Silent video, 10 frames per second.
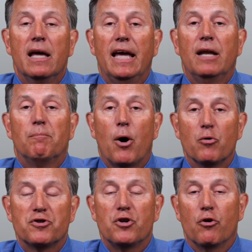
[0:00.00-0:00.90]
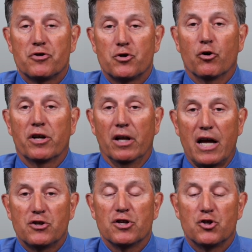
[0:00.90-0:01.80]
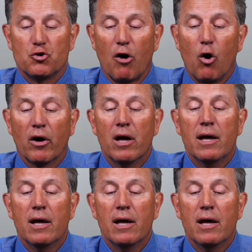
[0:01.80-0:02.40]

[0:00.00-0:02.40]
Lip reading: in posterior circulation stroke